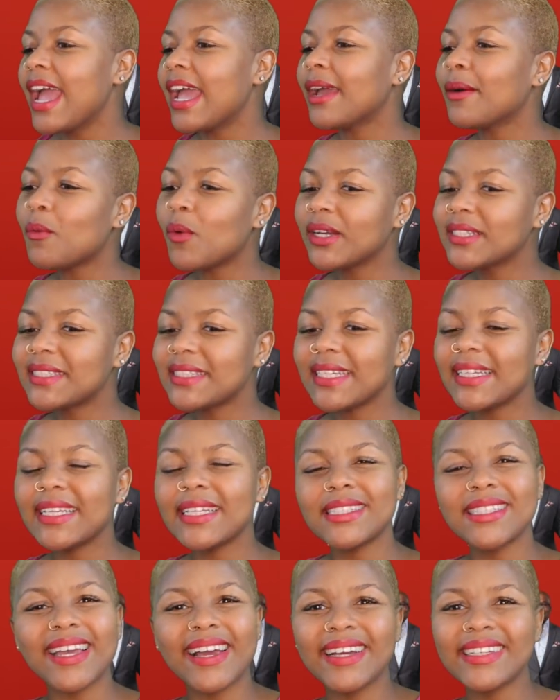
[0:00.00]
And once he
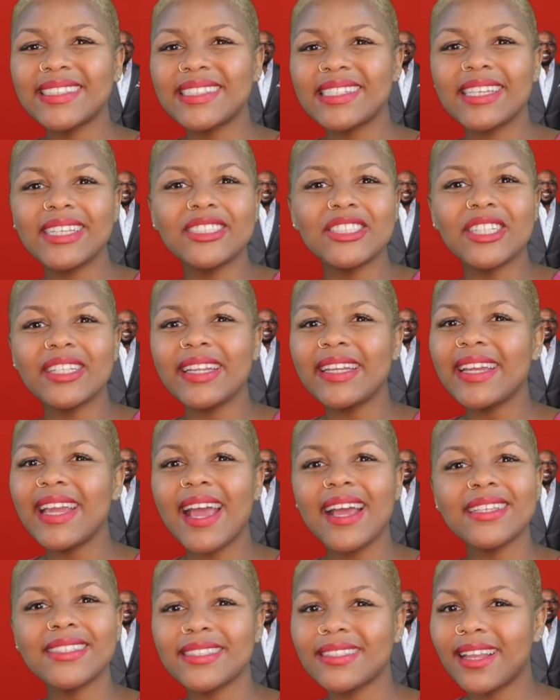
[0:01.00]
gets her attention, he
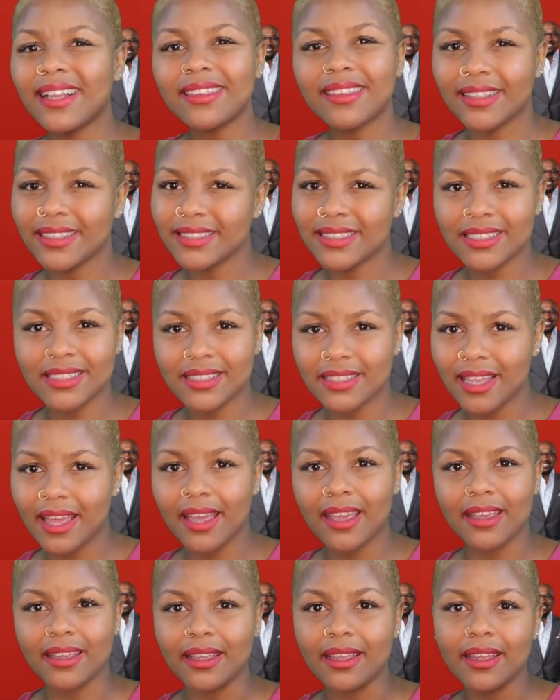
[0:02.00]
has nothing to
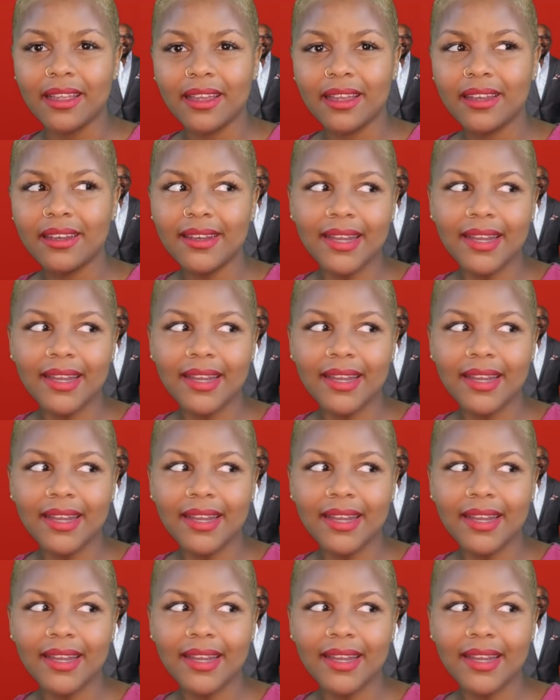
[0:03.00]
say.